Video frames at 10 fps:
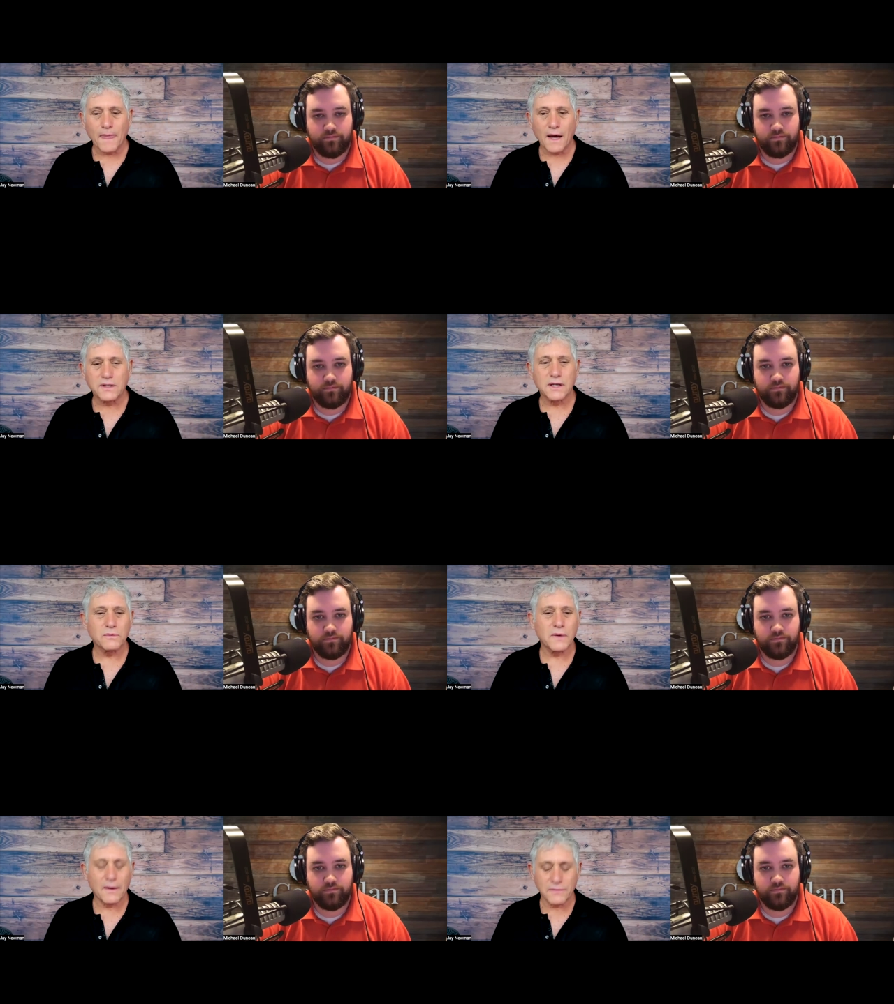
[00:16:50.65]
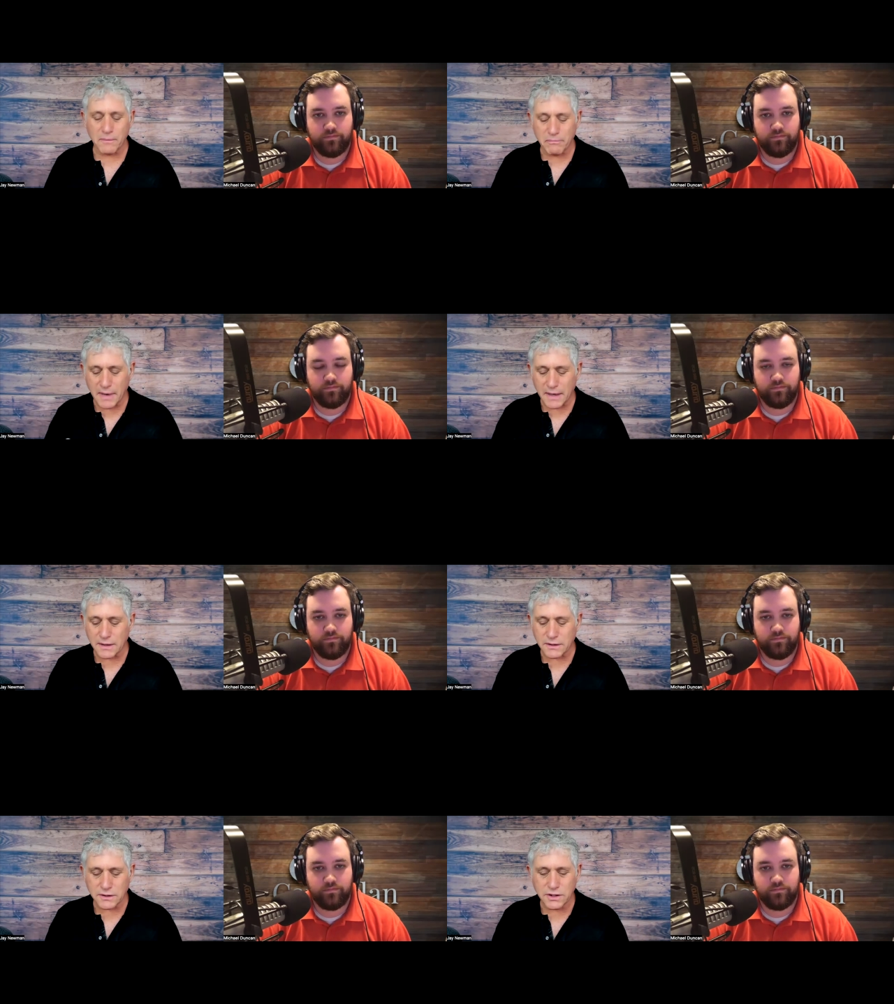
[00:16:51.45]
Speaker 1: I said we have the
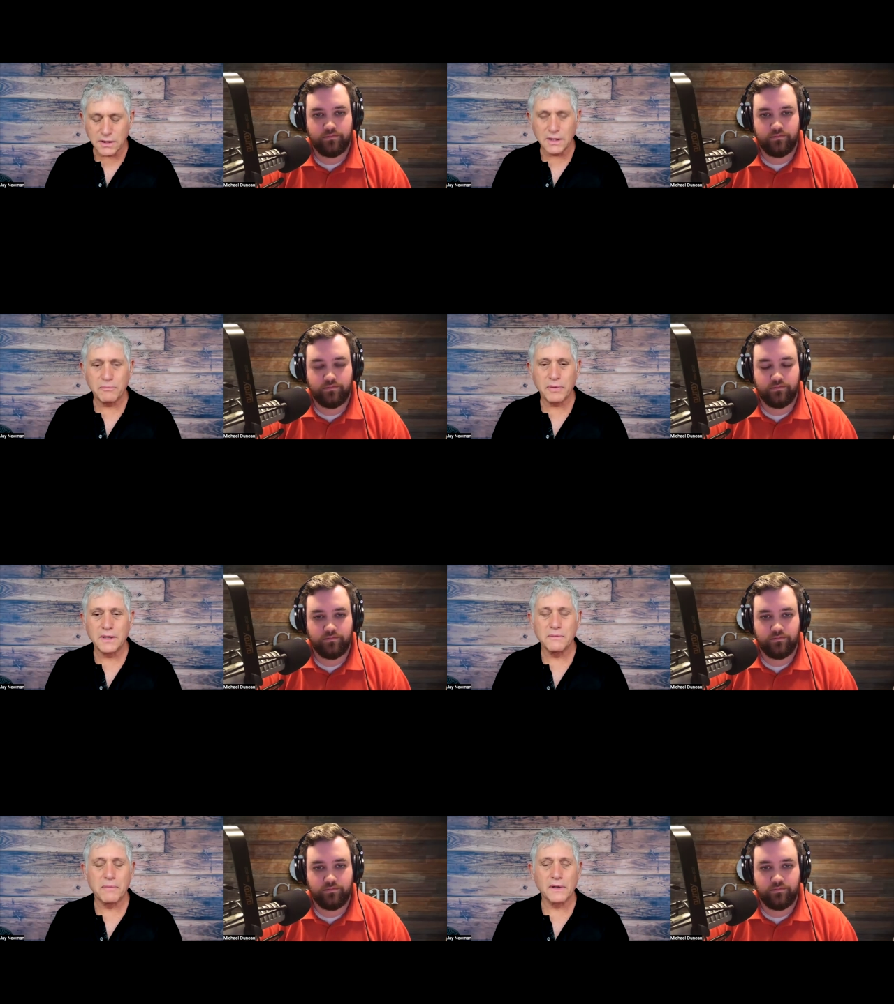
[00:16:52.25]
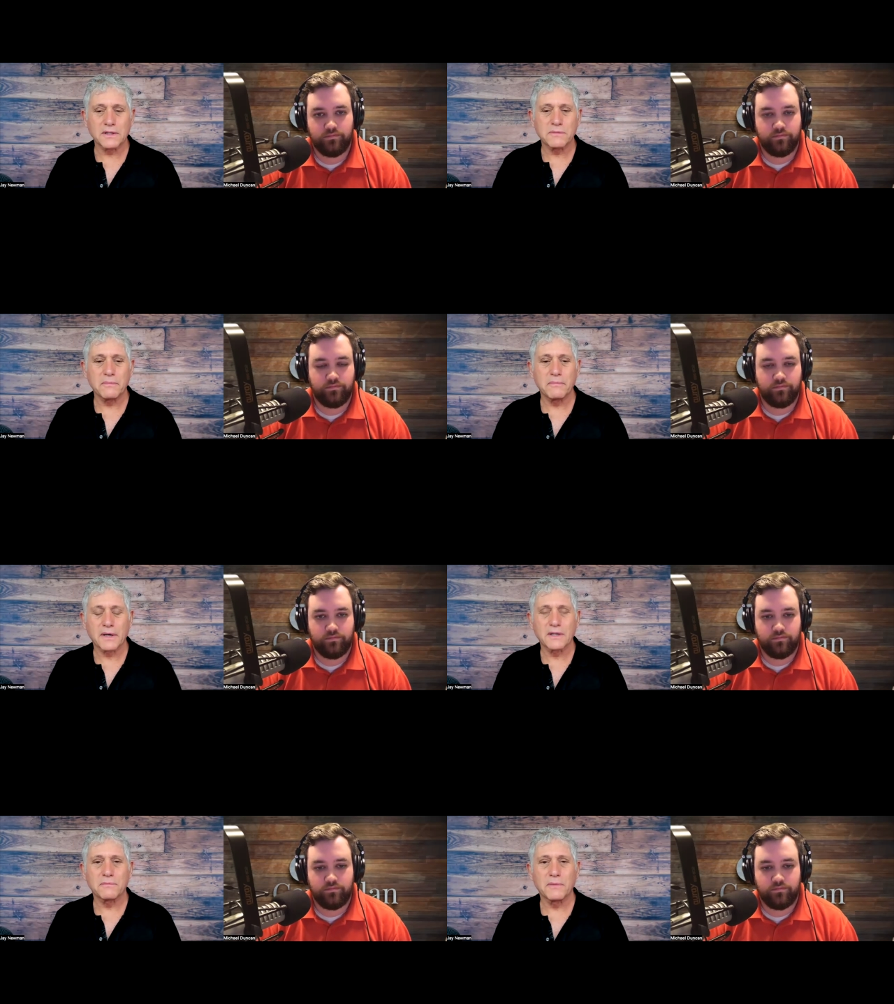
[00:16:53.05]
biggest GDP,
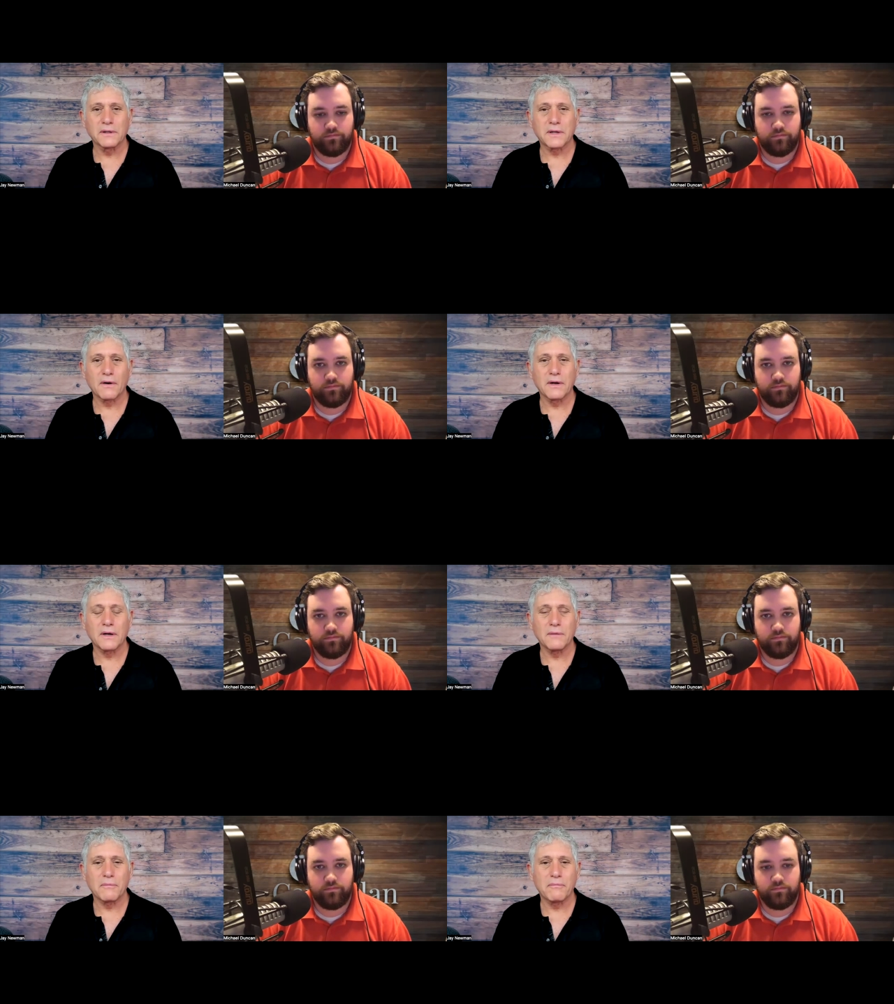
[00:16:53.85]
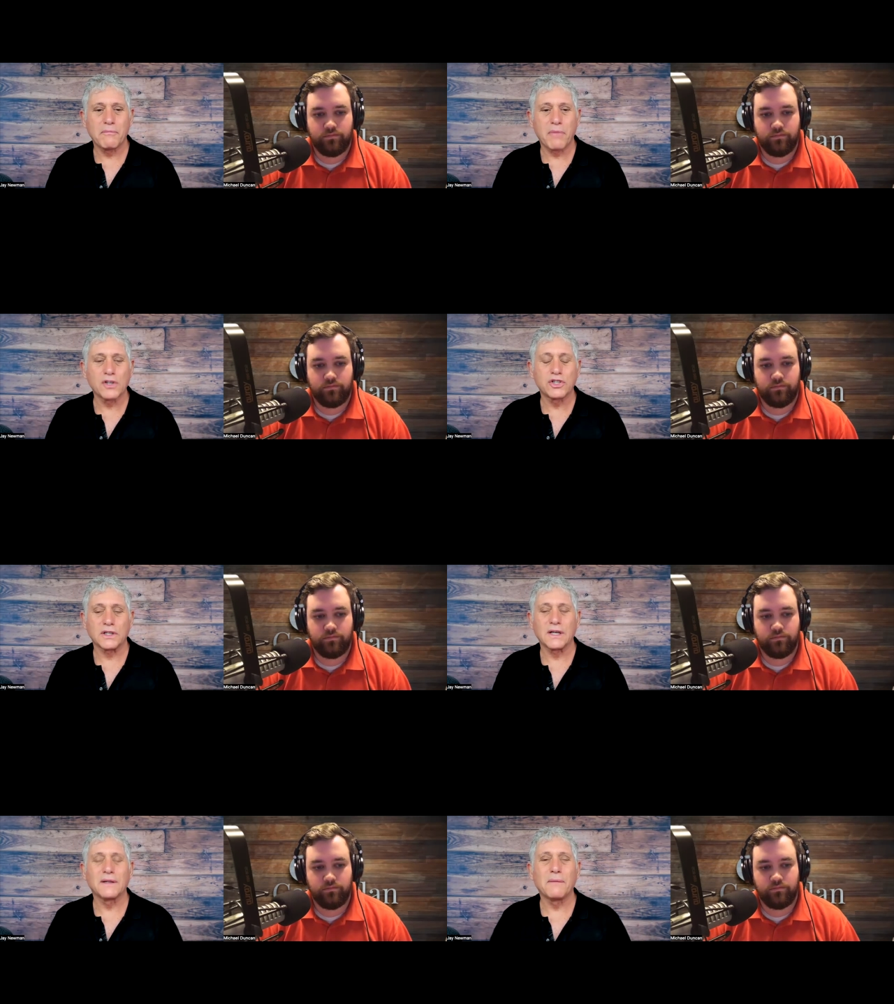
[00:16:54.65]
biggest military
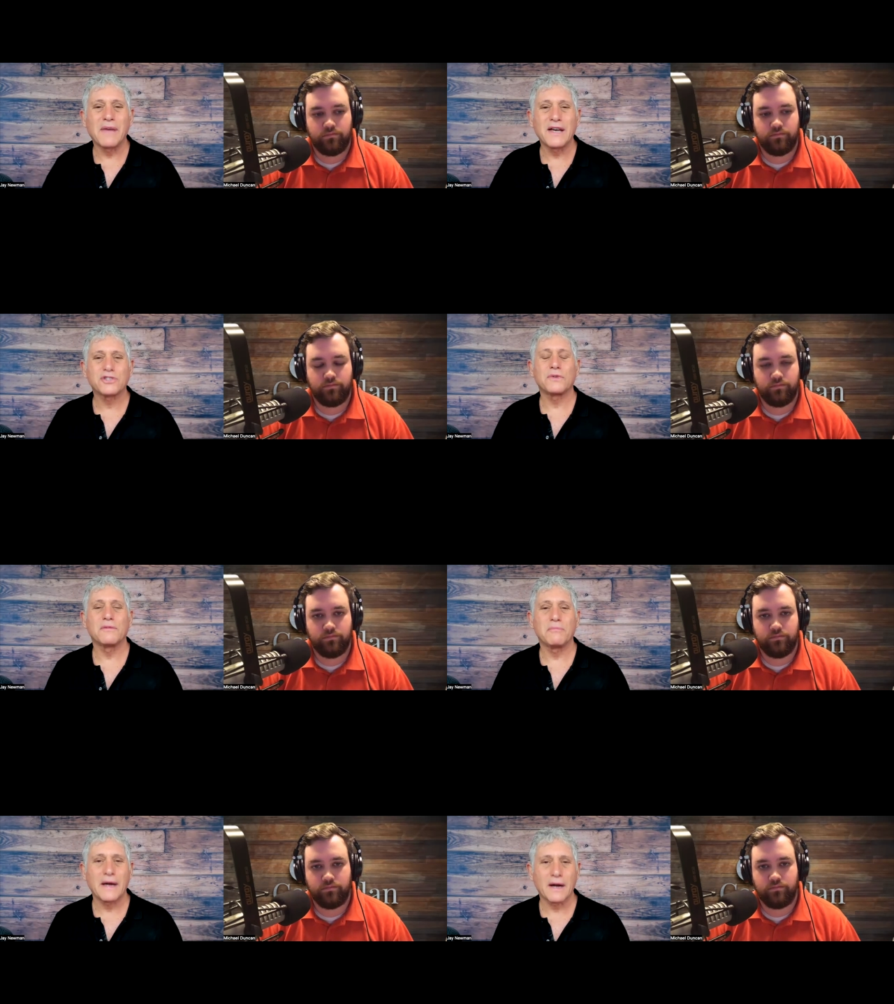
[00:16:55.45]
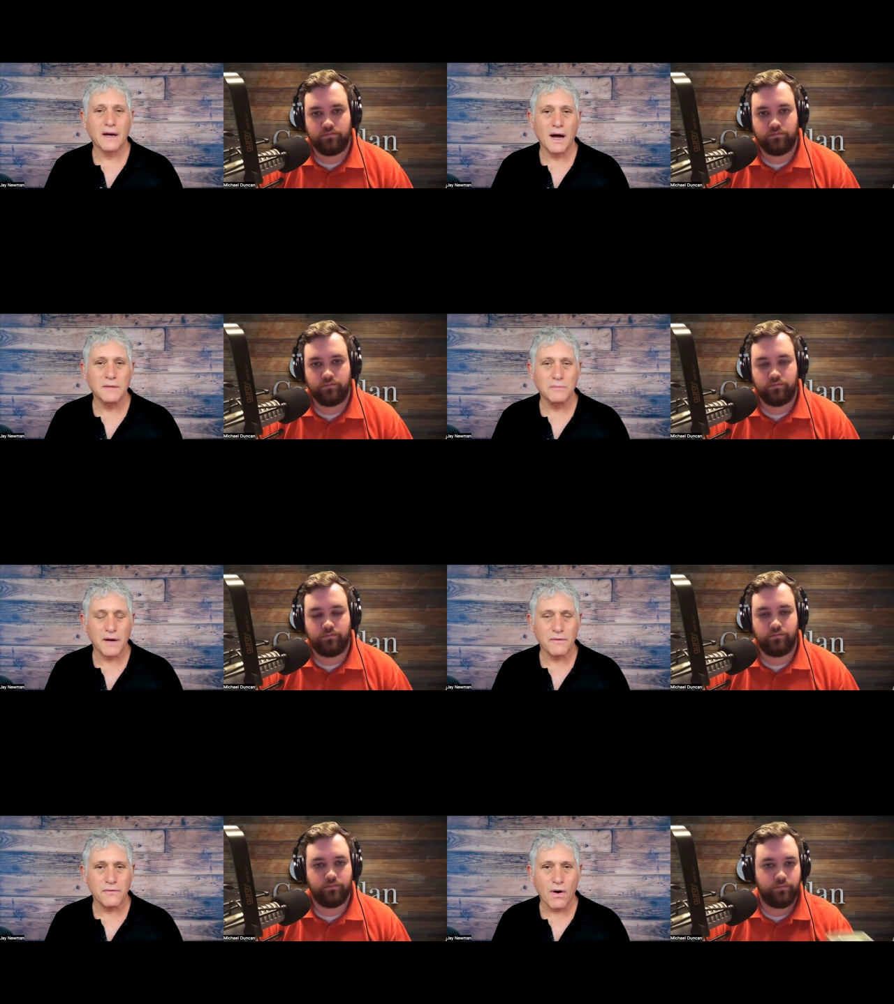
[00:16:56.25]
budget in the history of mankind by
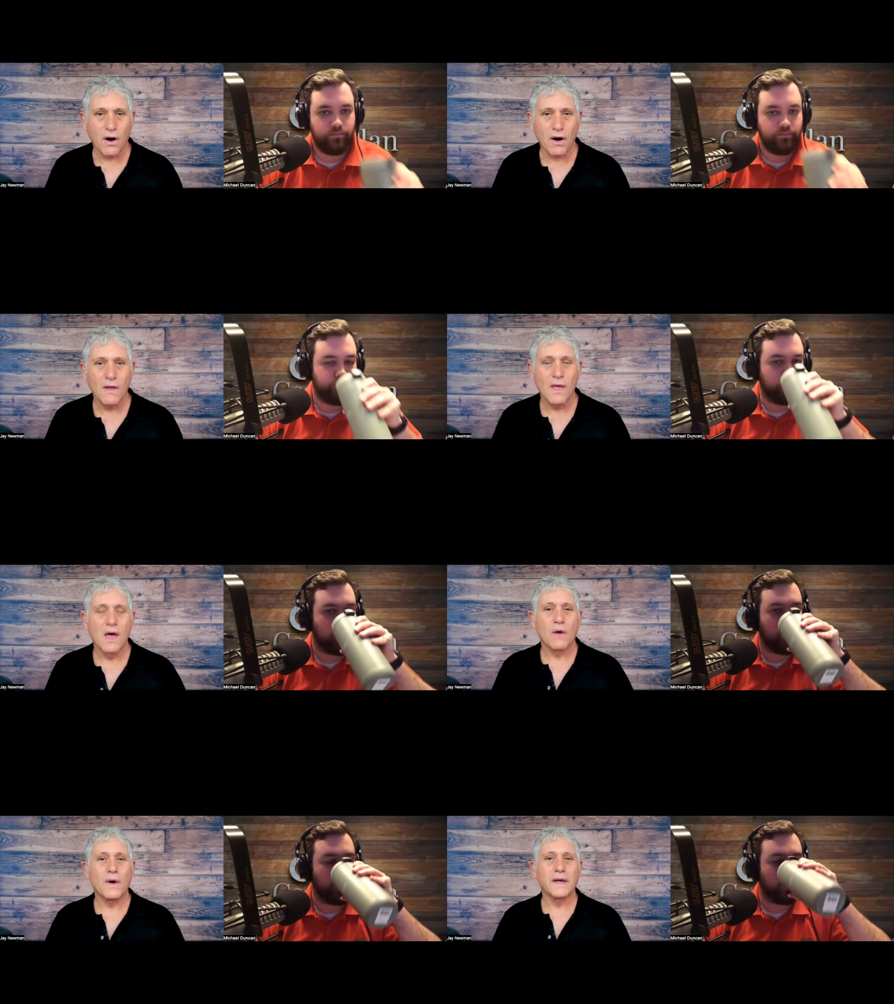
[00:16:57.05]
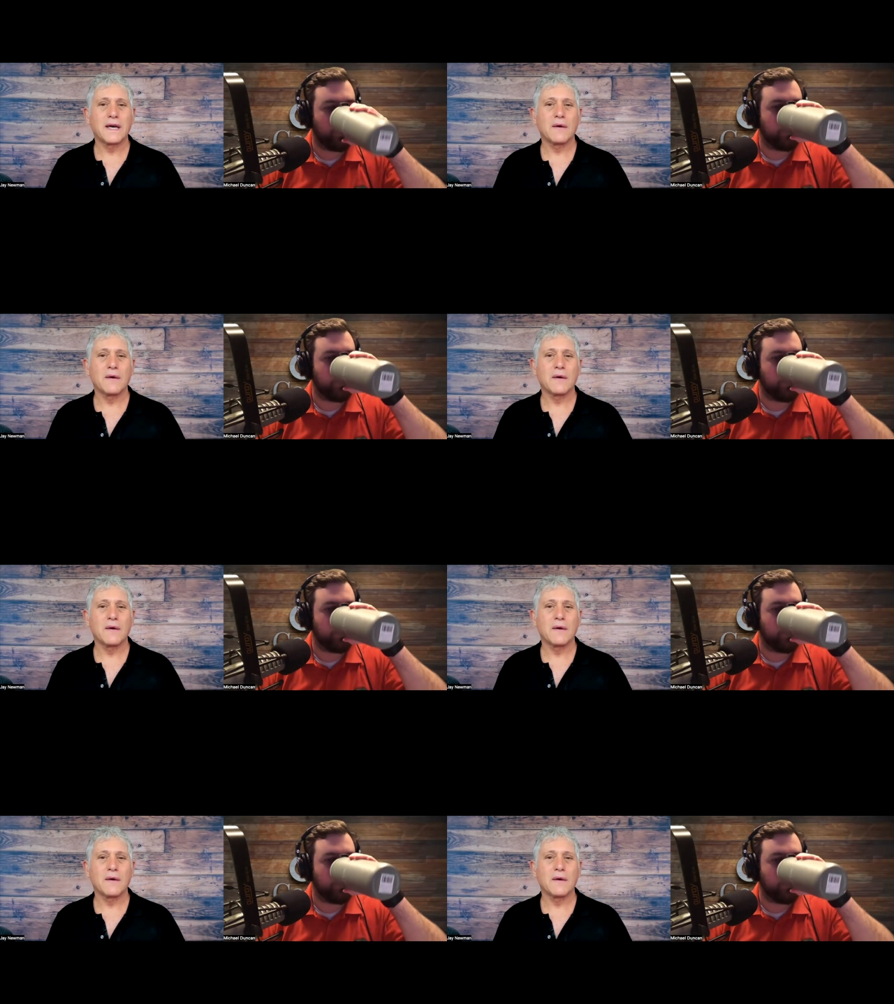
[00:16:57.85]
far. Why can't we